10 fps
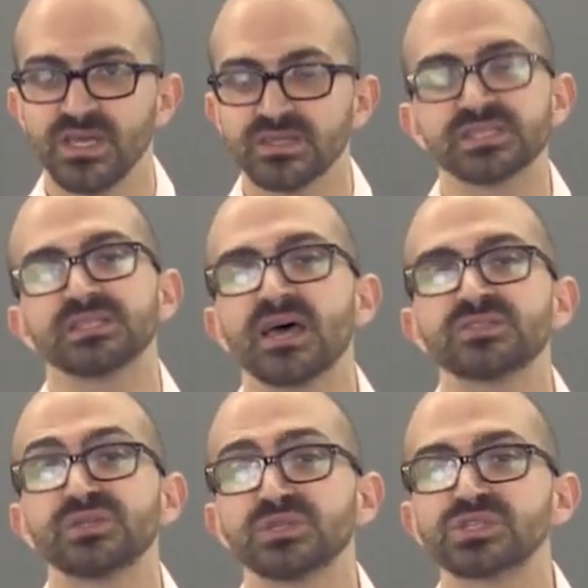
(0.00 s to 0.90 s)
This
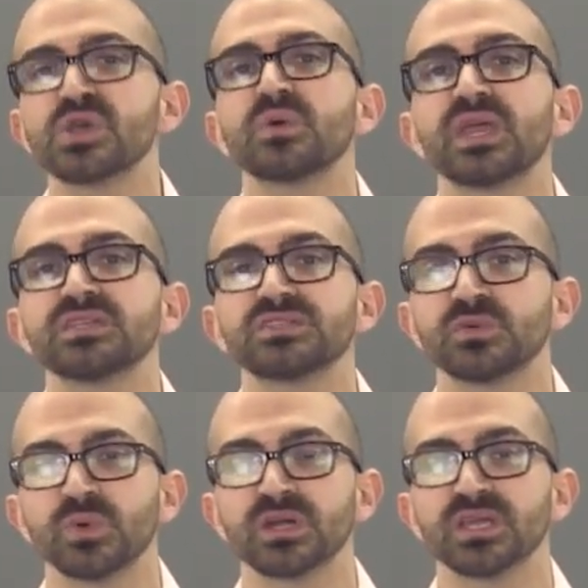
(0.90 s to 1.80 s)
allows you to showcase
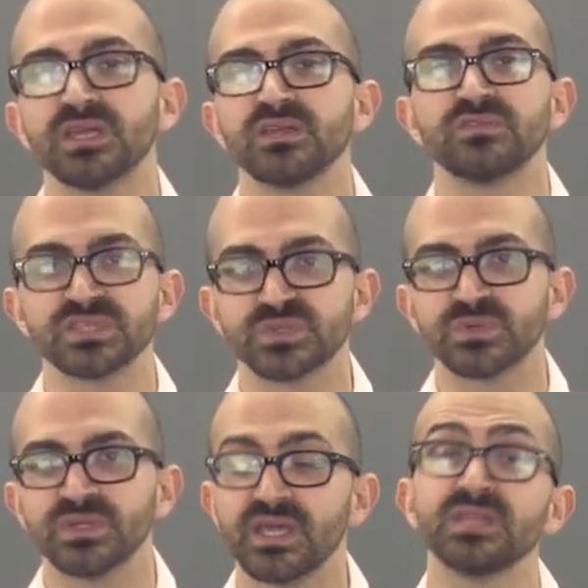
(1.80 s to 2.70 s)
your work in a
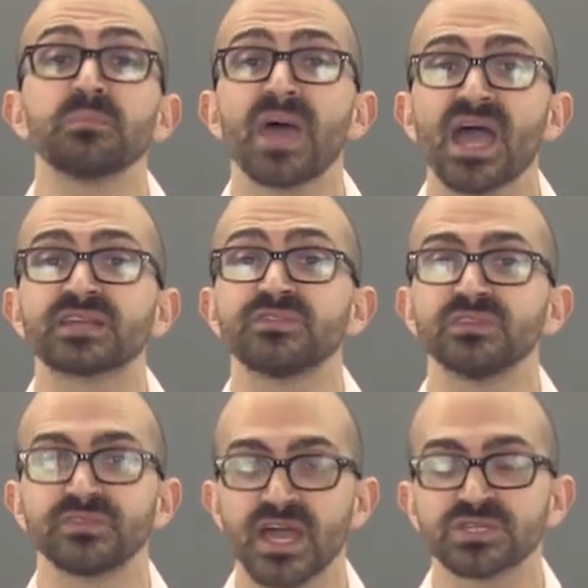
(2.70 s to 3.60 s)
visceral and
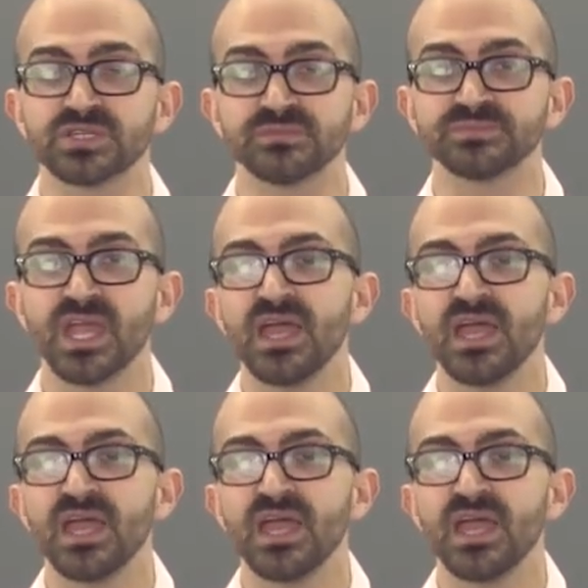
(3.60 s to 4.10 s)
impactful fashion.